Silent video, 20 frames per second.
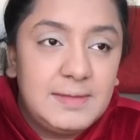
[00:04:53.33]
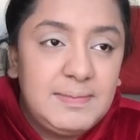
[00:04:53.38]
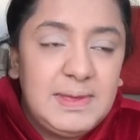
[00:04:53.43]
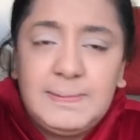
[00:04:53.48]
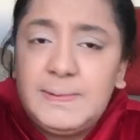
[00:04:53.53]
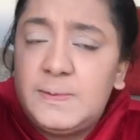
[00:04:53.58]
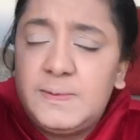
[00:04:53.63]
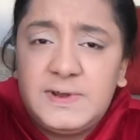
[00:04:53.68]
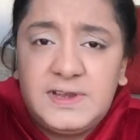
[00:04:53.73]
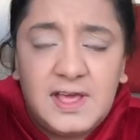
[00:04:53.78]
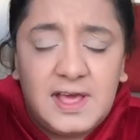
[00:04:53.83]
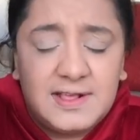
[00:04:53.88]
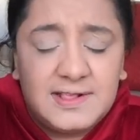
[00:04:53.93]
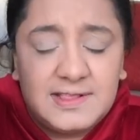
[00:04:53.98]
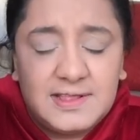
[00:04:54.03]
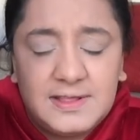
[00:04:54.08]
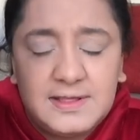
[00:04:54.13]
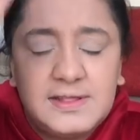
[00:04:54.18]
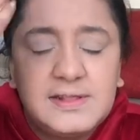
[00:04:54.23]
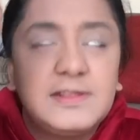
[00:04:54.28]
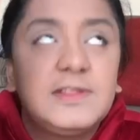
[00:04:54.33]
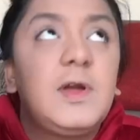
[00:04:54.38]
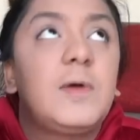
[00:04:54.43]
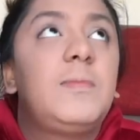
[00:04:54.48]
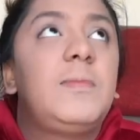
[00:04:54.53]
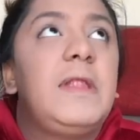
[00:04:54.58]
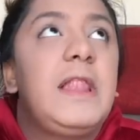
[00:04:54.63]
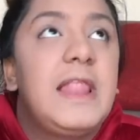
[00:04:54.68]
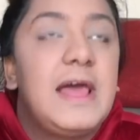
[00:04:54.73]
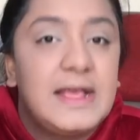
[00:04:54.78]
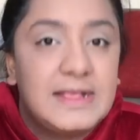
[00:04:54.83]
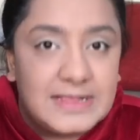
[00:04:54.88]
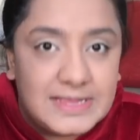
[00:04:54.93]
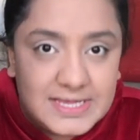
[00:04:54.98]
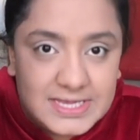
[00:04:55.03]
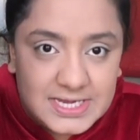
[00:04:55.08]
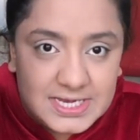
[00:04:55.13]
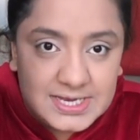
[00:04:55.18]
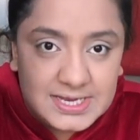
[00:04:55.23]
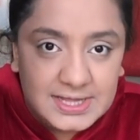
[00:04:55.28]
people with dark circles, you're
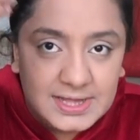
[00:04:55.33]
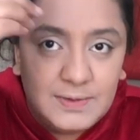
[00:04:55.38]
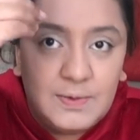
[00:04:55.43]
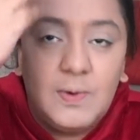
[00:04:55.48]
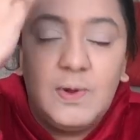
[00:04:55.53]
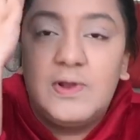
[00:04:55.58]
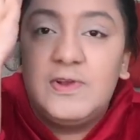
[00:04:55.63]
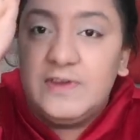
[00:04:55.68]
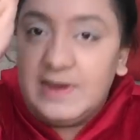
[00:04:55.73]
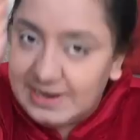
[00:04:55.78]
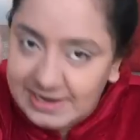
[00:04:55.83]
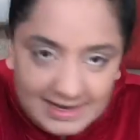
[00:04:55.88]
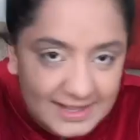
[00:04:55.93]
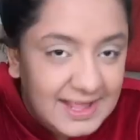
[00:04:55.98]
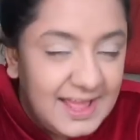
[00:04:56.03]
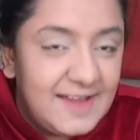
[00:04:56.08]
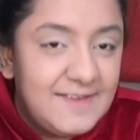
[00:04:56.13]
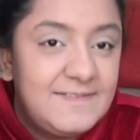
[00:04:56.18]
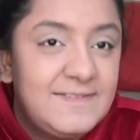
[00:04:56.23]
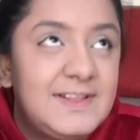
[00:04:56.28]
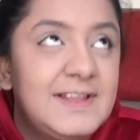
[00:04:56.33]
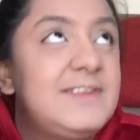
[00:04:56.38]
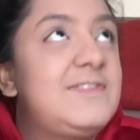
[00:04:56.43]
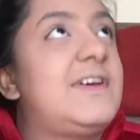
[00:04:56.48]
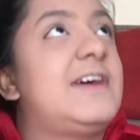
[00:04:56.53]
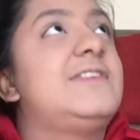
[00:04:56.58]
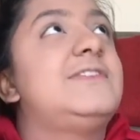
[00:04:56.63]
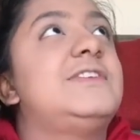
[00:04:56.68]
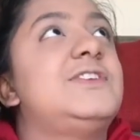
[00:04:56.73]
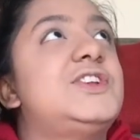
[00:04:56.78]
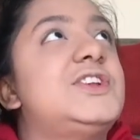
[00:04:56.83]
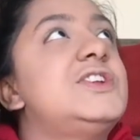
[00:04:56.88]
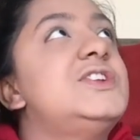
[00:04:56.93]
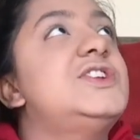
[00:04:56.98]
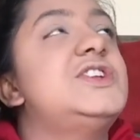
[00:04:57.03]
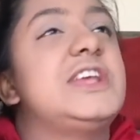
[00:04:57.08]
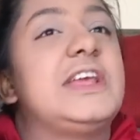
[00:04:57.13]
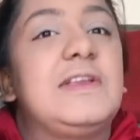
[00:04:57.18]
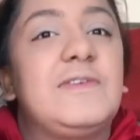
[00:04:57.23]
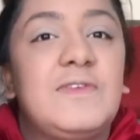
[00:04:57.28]
blessed. You already have the
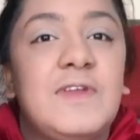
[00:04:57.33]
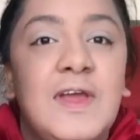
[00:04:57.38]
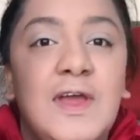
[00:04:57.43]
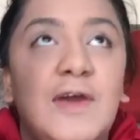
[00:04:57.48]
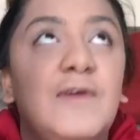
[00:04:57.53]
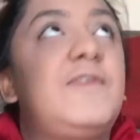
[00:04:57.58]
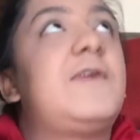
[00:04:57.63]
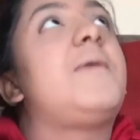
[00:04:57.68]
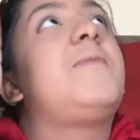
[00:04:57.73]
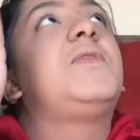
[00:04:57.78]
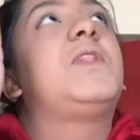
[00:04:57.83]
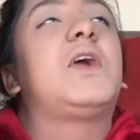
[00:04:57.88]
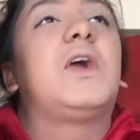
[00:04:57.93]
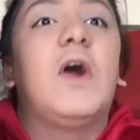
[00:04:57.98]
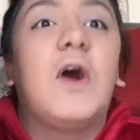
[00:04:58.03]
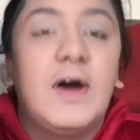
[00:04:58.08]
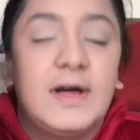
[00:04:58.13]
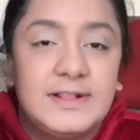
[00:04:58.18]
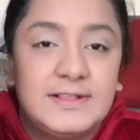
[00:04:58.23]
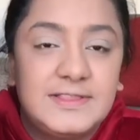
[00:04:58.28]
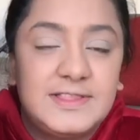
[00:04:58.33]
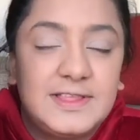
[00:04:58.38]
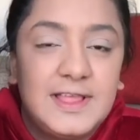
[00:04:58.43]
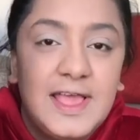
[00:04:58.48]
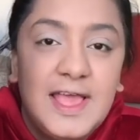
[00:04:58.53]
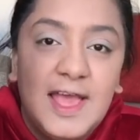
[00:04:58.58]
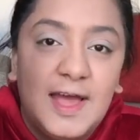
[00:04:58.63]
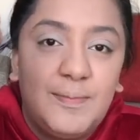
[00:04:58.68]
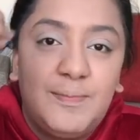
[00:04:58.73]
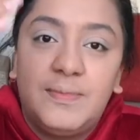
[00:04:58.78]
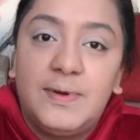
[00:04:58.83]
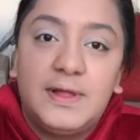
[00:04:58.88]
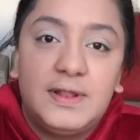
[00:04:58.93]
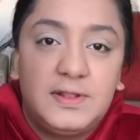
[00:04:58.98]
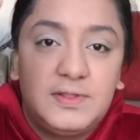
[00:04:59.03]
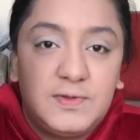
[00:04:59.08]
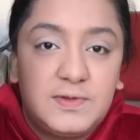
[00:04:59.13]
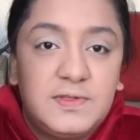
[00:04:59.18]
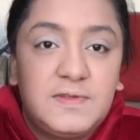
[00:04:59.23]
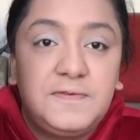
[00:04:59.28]
transition shade from the gods.
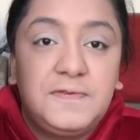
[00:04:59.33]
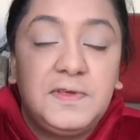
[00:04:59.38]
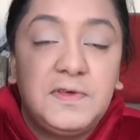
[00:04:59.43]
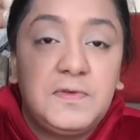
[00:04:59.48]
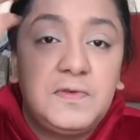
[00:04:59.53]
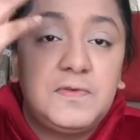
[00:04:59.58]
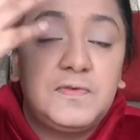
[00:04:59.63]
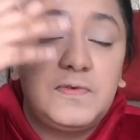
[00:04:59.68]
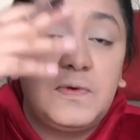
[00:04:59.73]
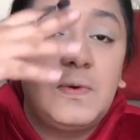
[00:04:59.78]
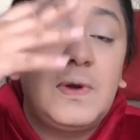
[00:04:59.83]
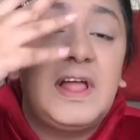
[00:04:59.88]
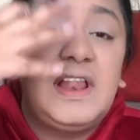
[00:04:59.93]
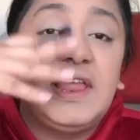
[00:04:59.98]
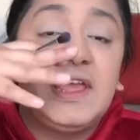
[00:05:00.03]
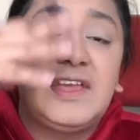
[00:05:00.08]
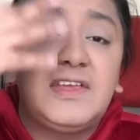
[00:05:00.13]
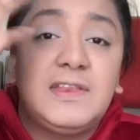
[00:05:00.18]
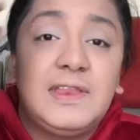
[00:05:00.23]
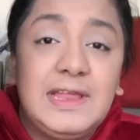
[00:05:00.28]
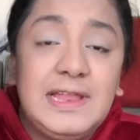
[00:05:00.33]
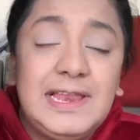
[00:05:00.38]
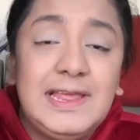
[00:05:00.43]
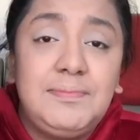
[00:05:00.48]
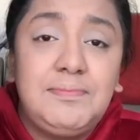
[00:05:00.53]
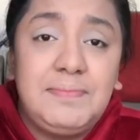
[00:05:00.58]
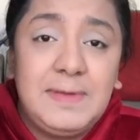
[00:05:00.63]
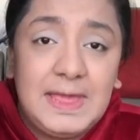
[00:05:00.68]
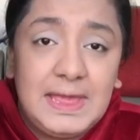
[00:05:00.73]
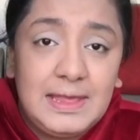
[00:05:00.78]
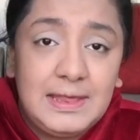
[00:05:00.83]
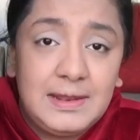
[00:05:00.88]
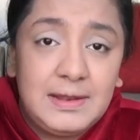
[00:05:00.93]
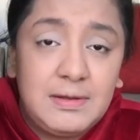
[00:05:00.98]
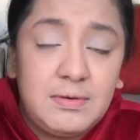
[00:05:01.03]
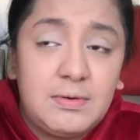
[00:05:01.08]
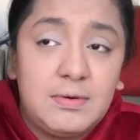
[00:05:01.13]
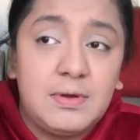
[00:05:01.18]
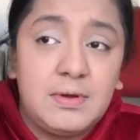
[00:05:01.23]
But those of you who are like really pale,